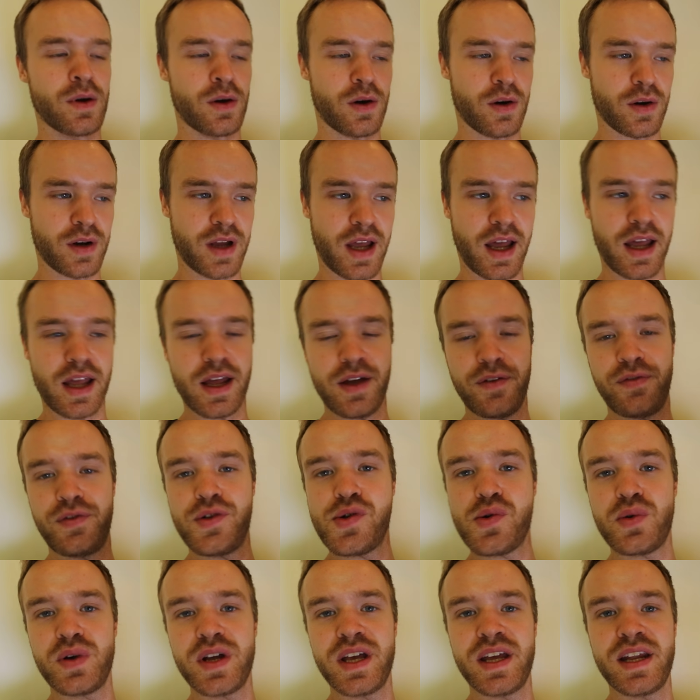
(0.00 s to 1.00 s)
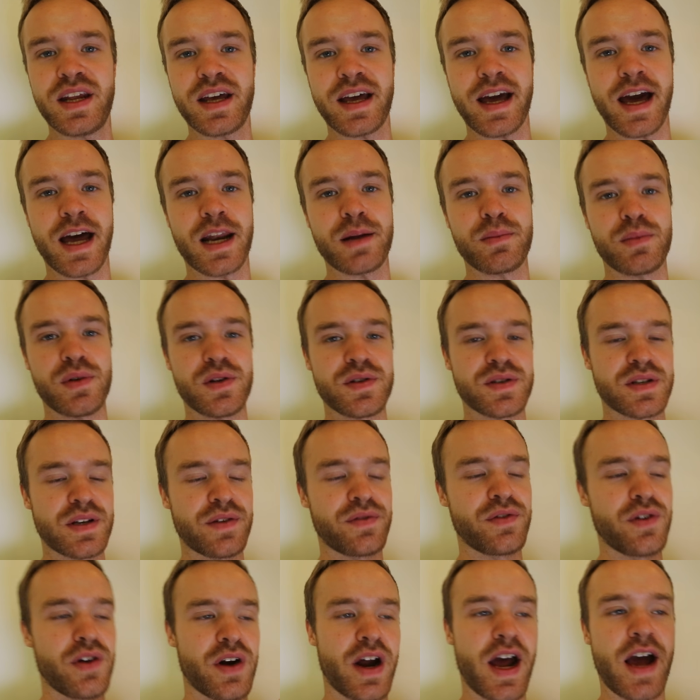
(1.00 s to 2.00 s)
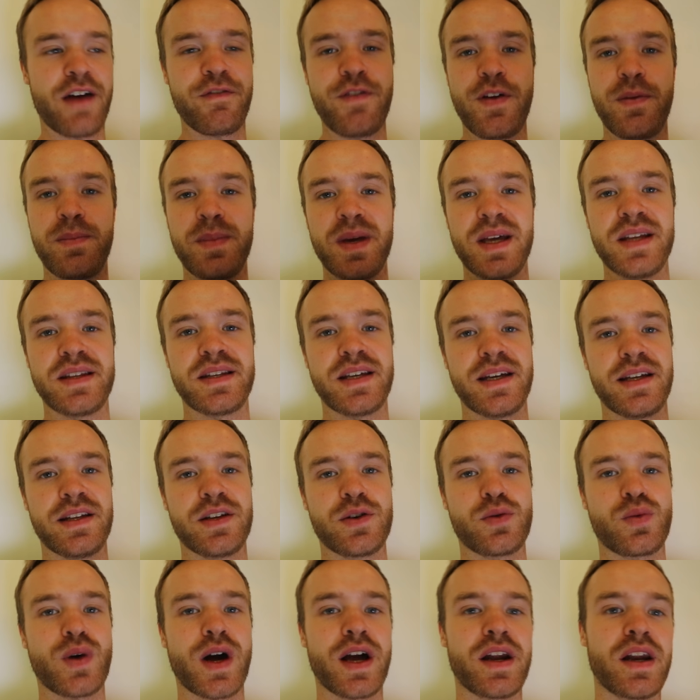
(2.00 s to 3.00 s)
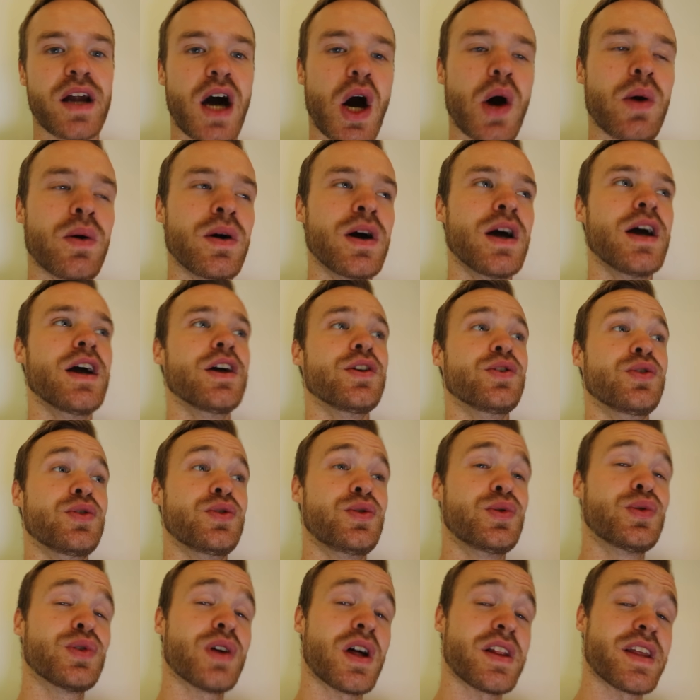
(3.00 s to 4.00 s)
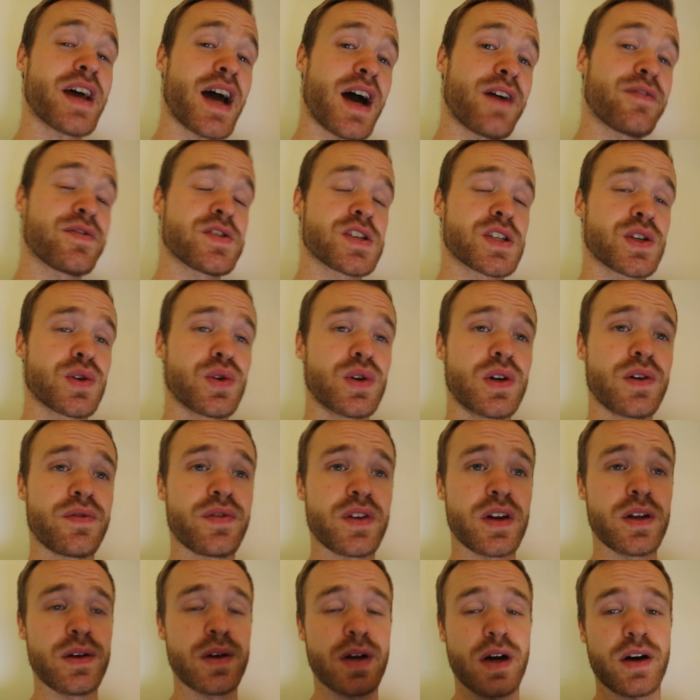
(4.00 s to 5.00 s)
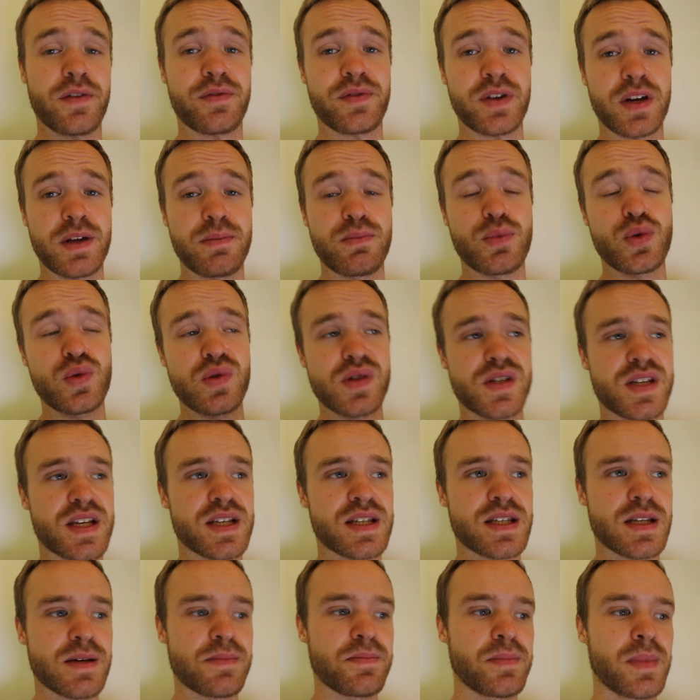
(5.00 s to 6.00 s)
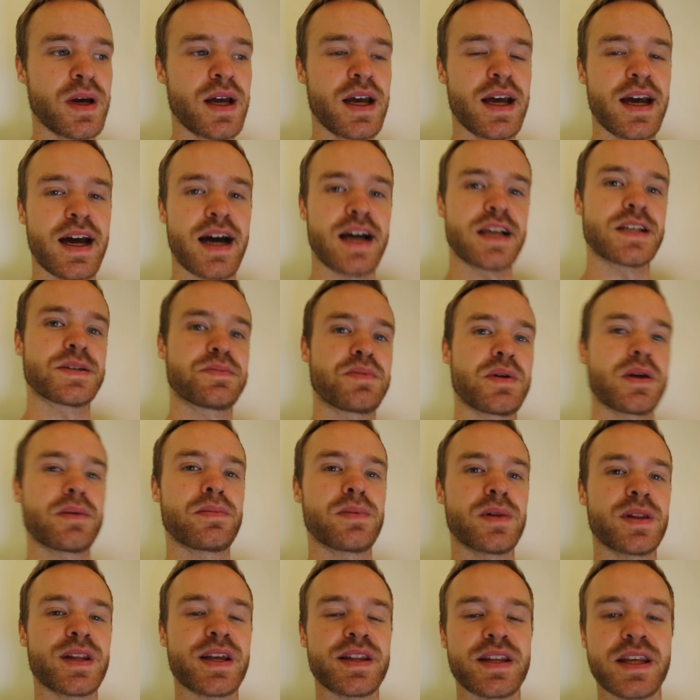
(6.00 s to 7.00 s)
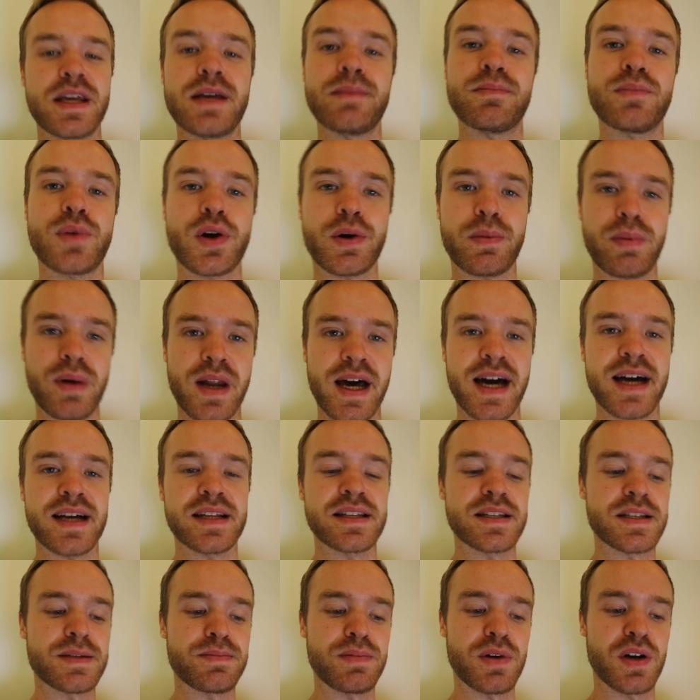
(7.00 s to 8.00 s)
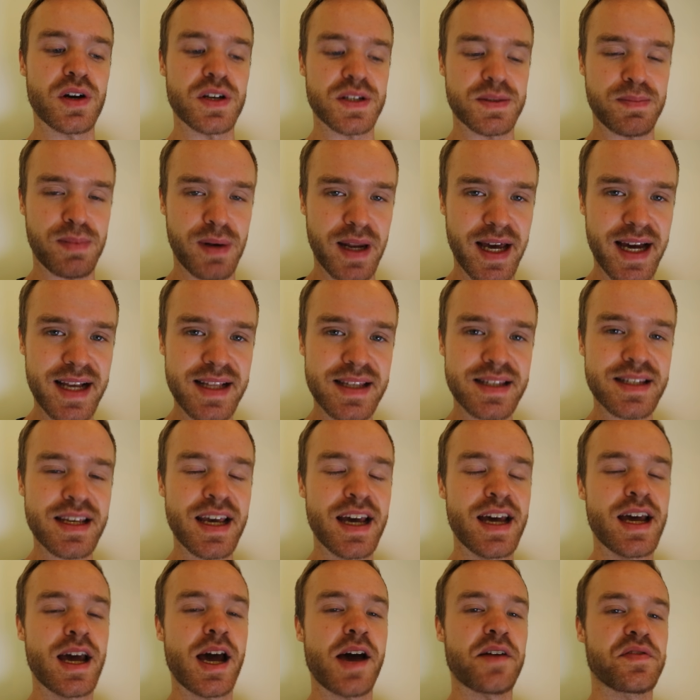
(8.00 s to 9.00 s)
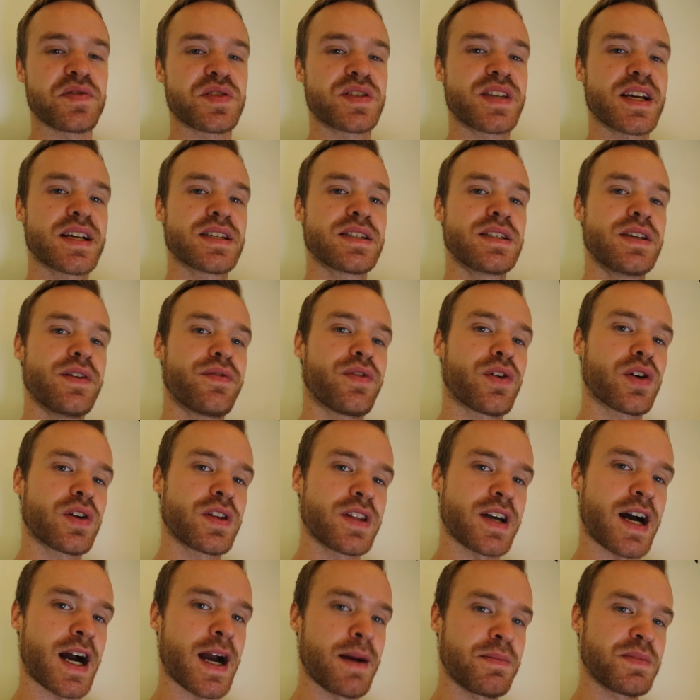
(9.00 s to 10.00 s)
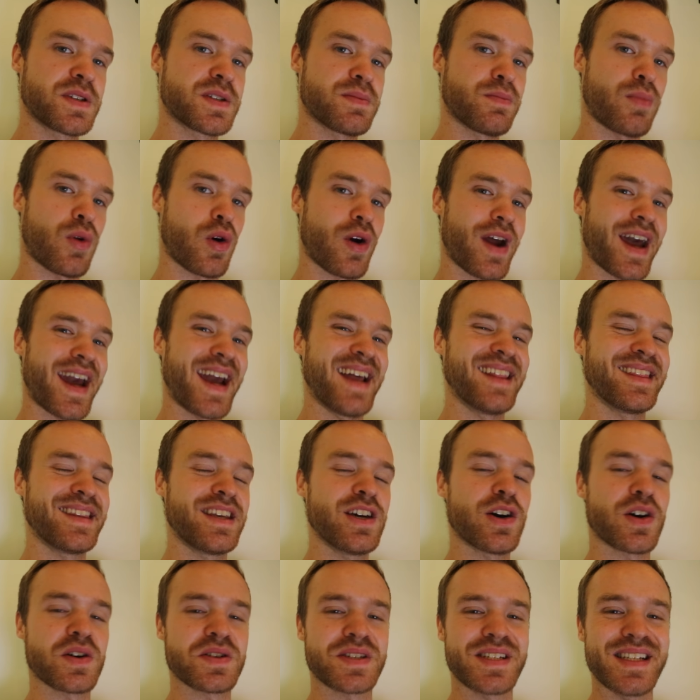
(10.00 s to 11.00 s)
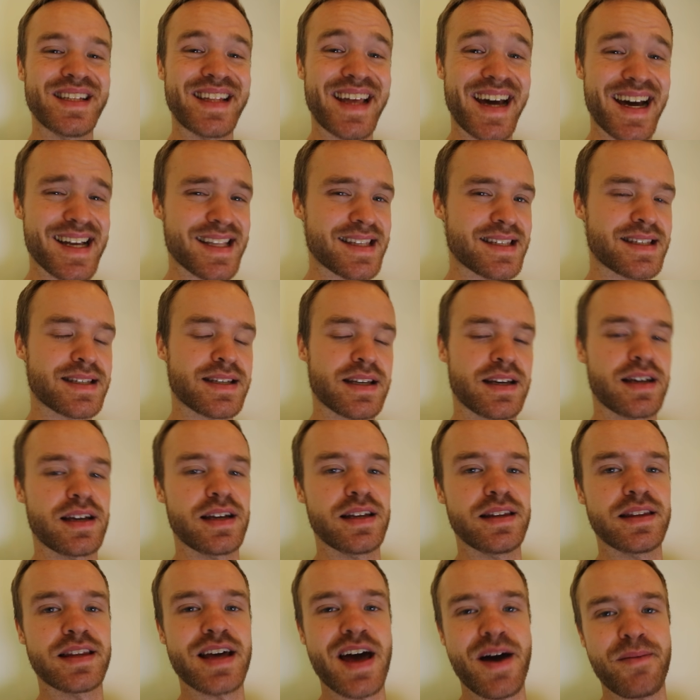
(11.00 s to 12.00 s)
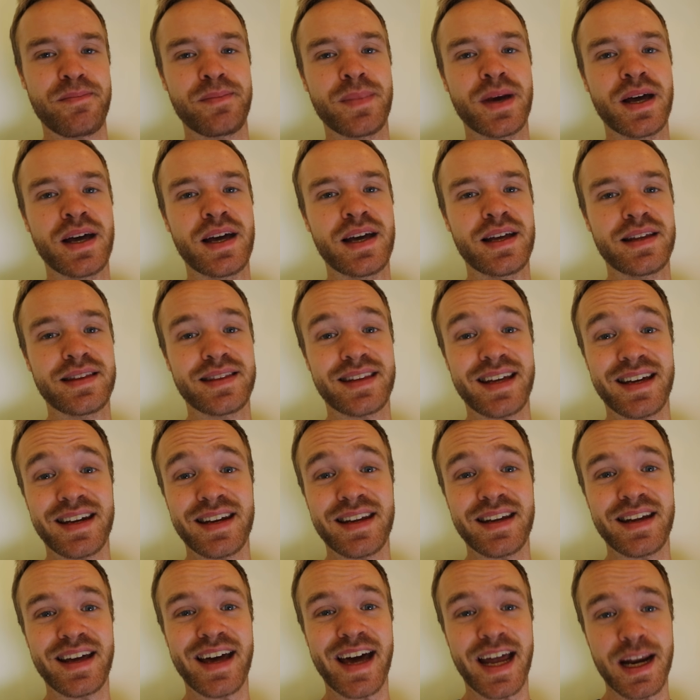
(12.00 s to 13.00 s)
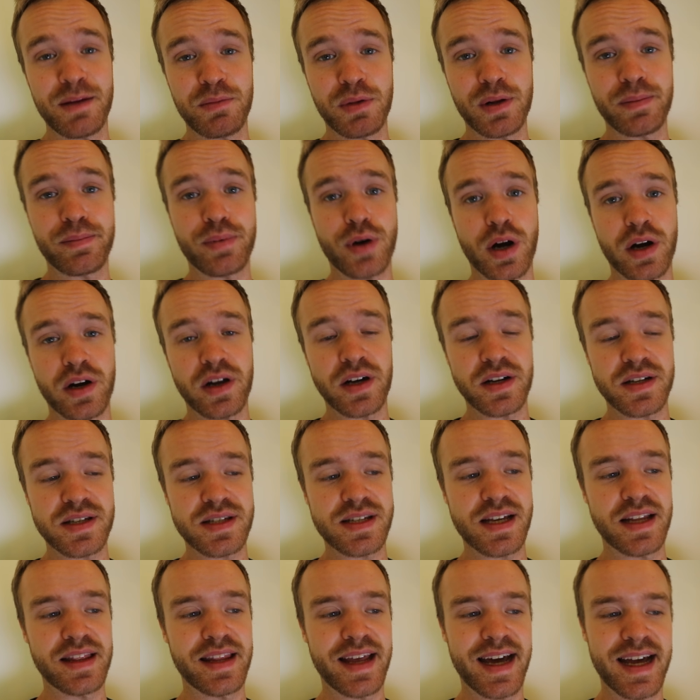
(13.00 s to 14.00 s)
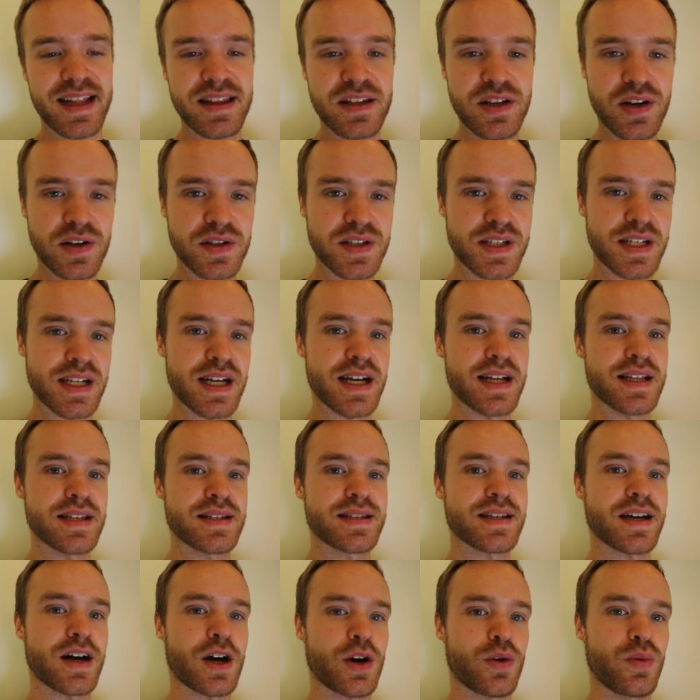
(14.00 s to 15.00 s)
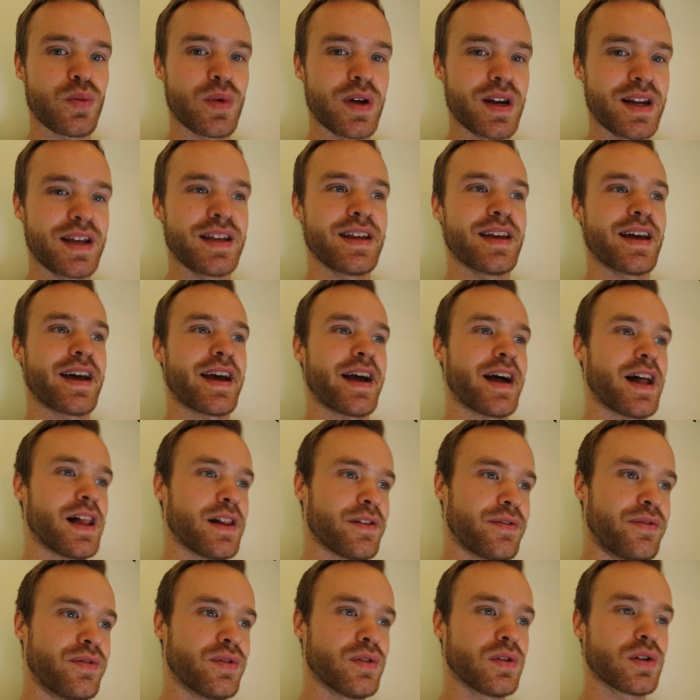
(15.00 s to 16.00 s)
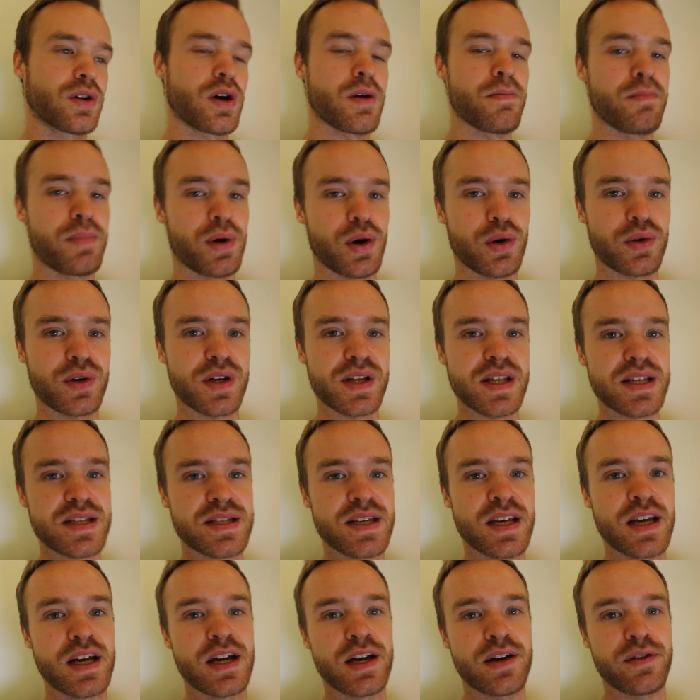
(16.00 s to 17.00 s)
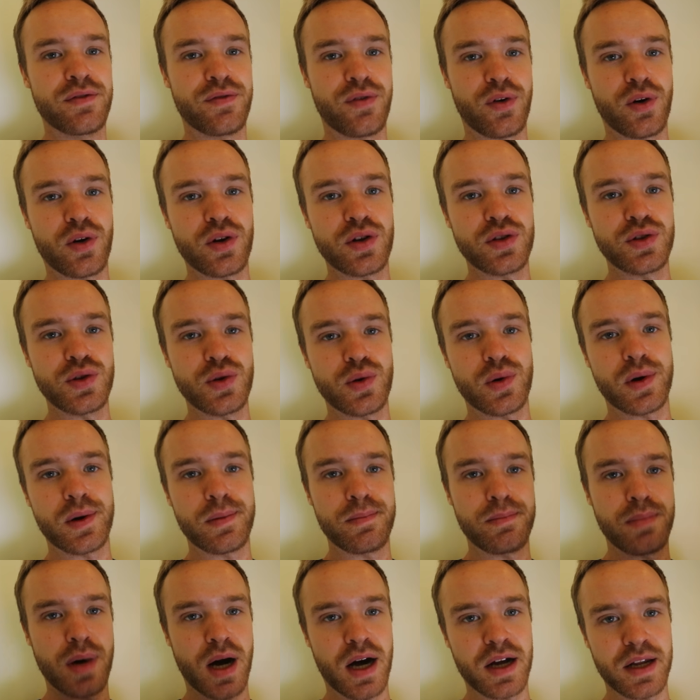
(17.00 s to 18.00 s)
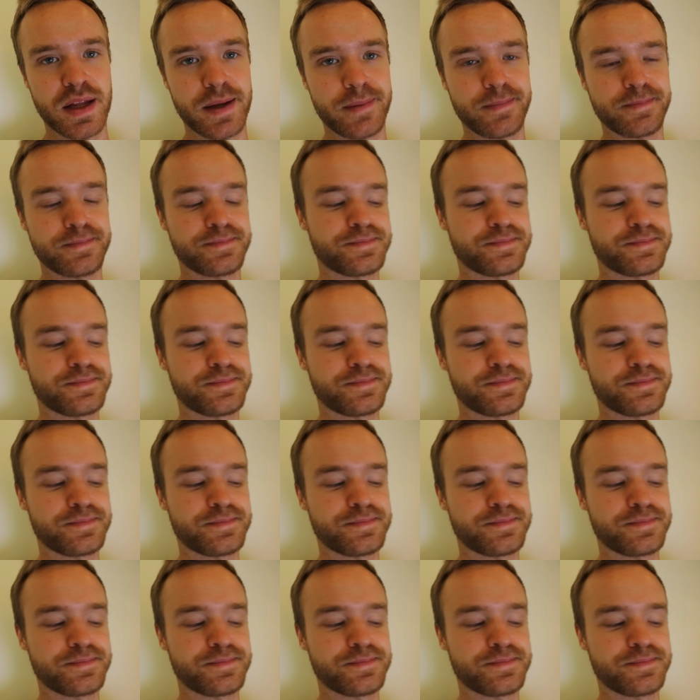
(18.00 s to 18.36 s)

Okay, if you're eating animals, if you're a heavy meat eater right now, you do not have as good of an immune system as people that eat more plants, because plants have 64 times more antioxidants in them than animal products. And antioxidants are really helpful components for your body.